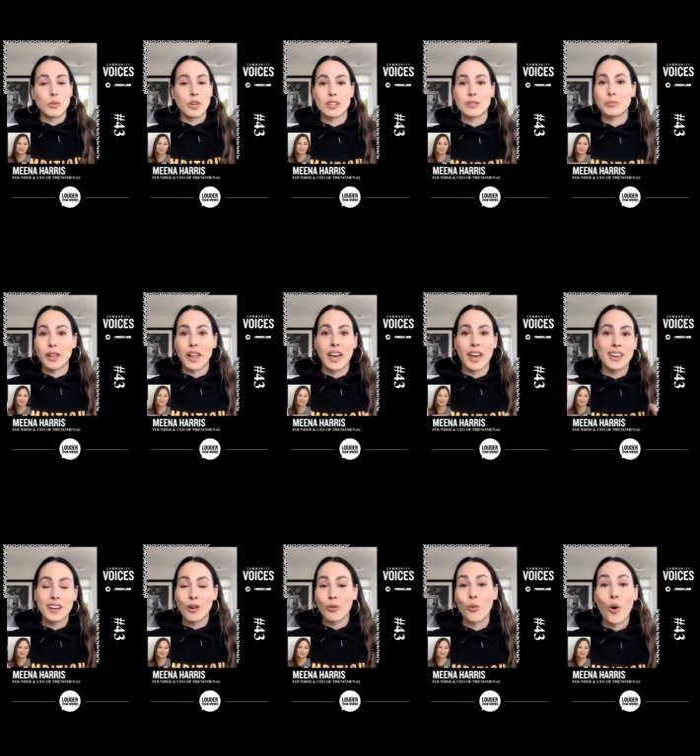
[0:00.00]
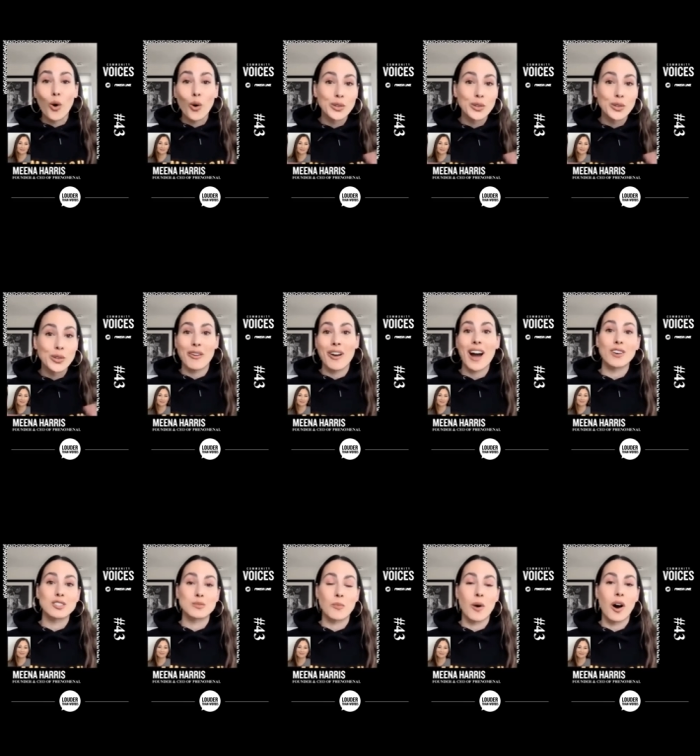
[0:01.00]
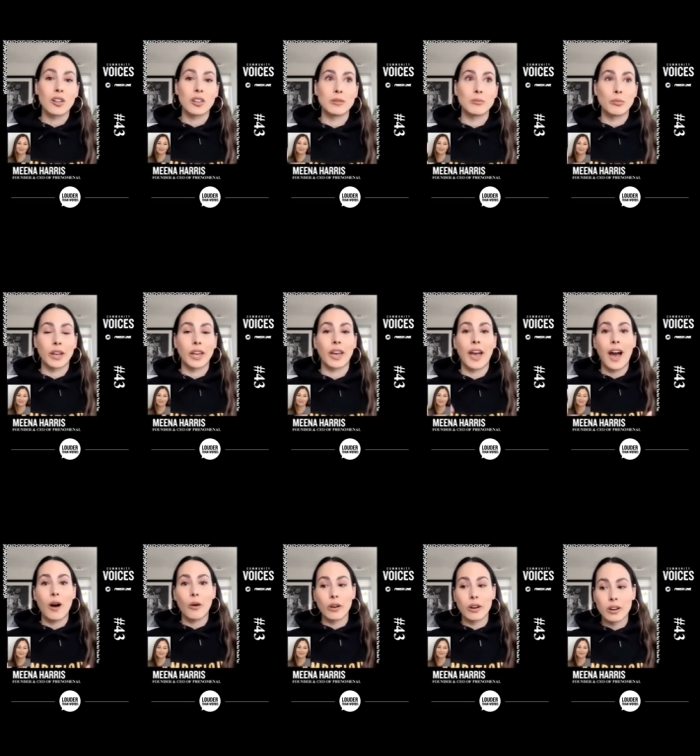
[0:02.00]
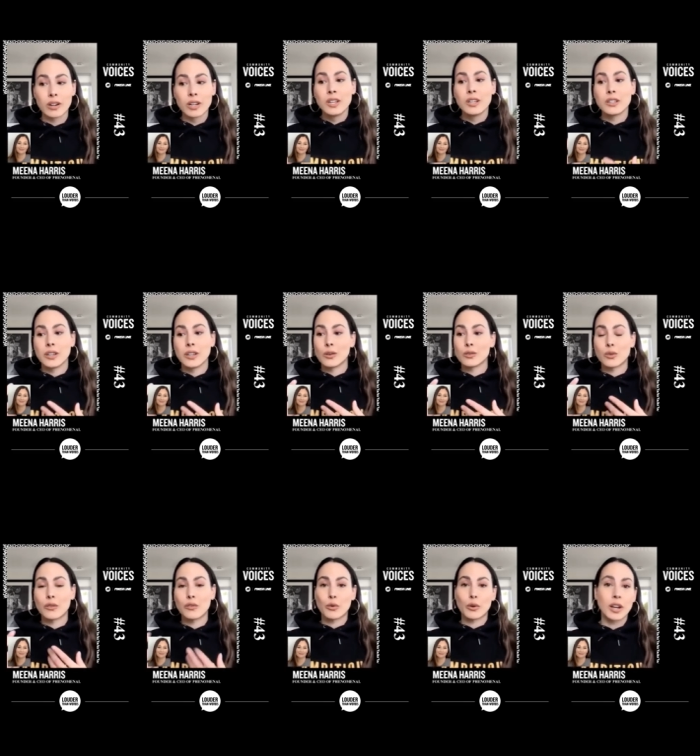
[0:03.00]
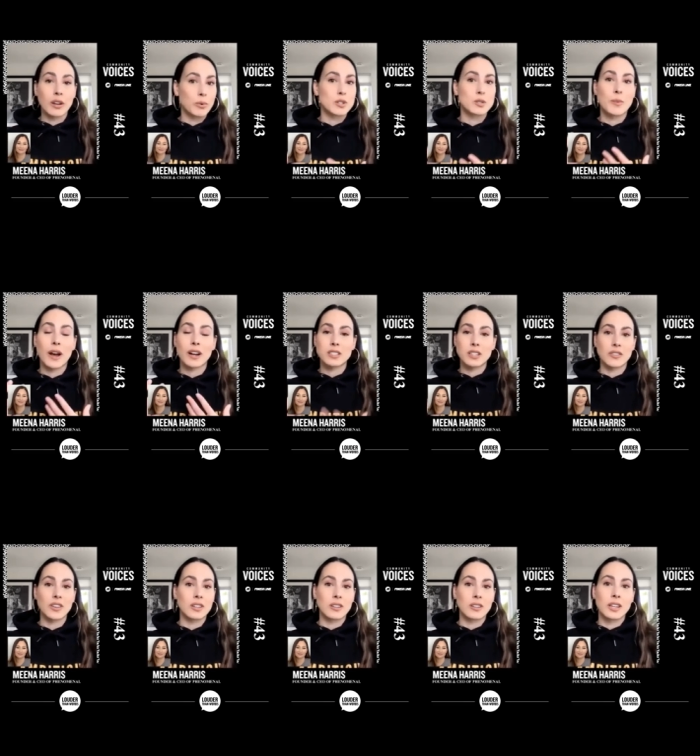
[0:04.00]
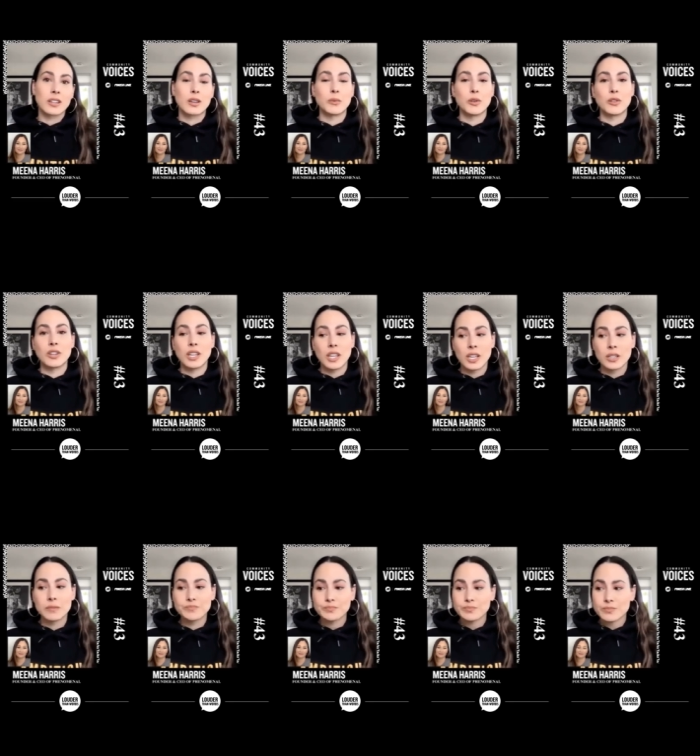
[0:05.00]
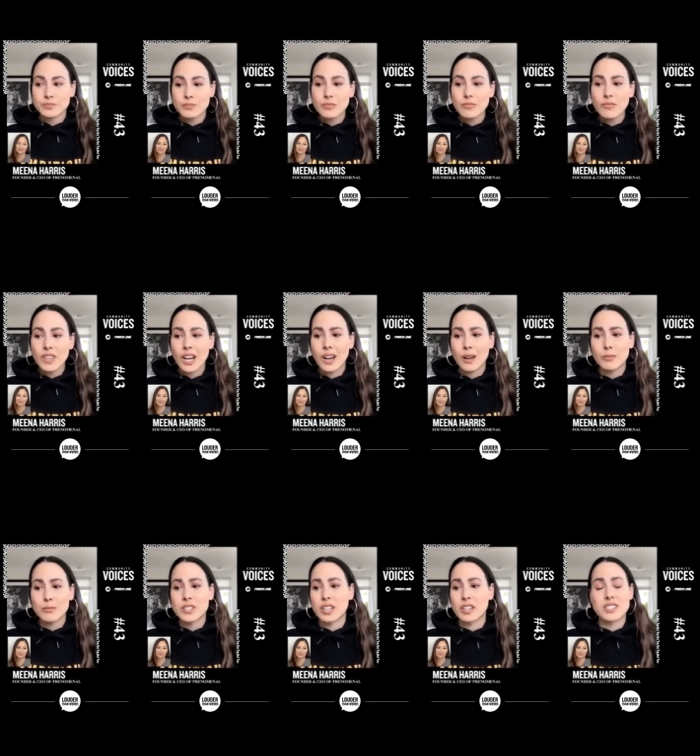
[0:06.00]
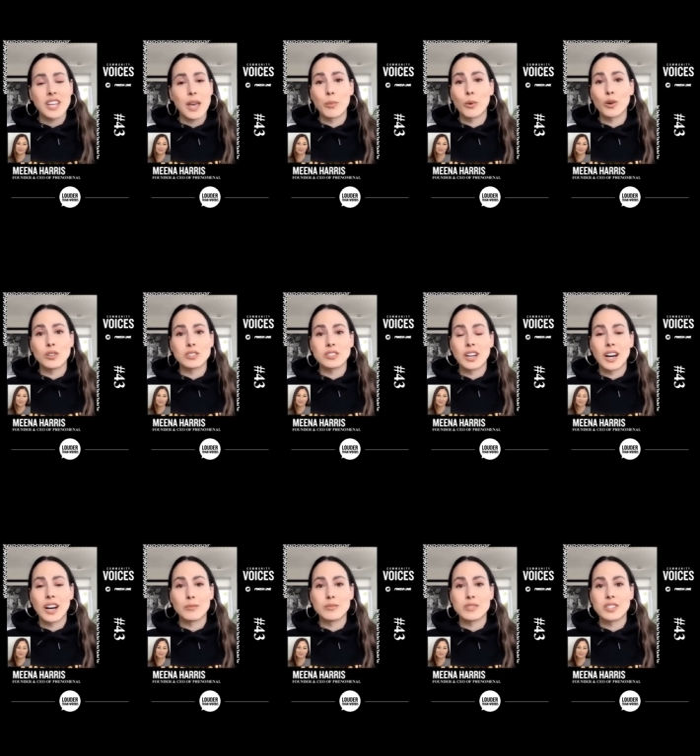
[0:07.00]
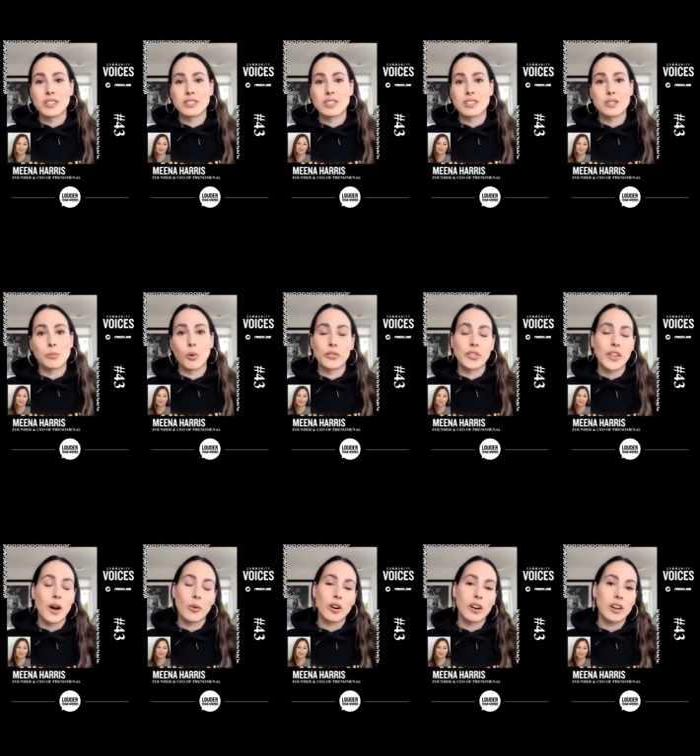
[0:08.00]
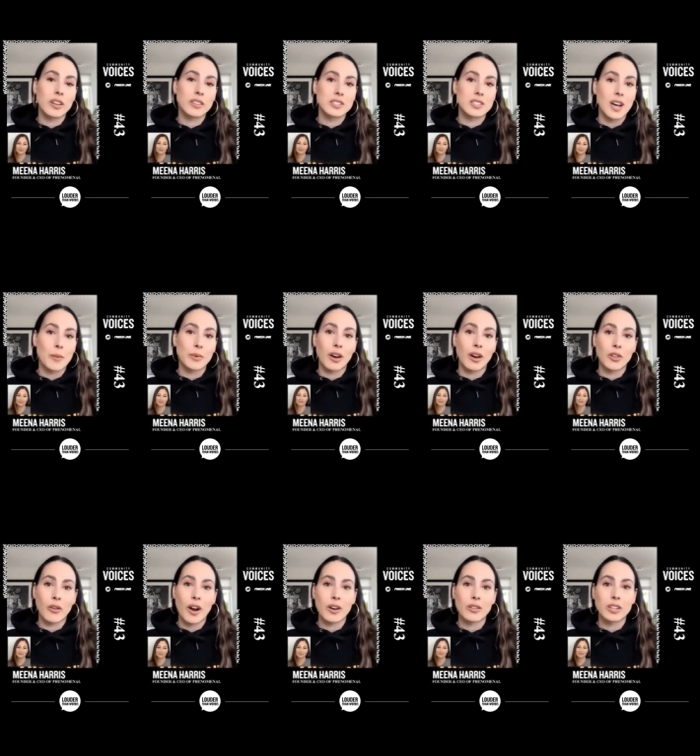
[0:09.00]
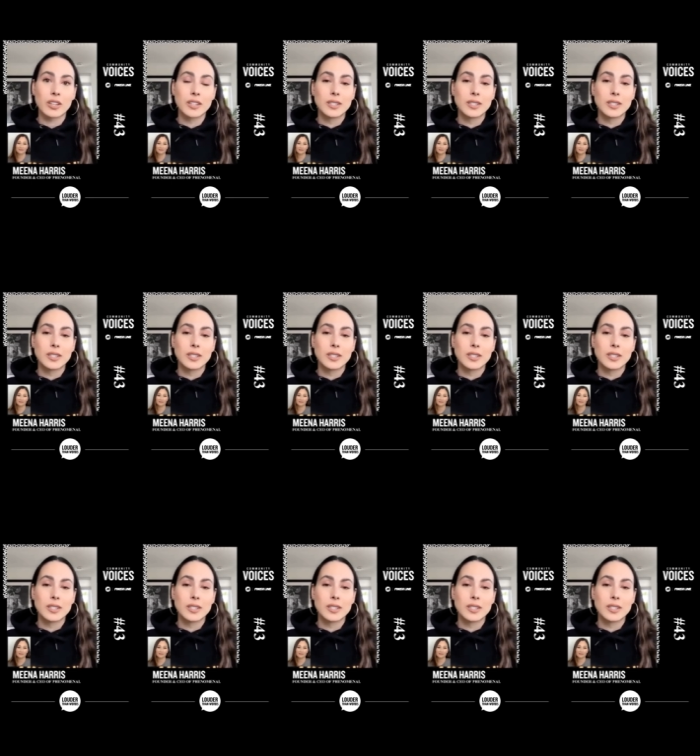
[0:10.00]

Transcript: can play a role, no matter how small, in bringing our, you know, sort of creative perspective and, and community um, to the table um, to, to support that work that's happening on the ground.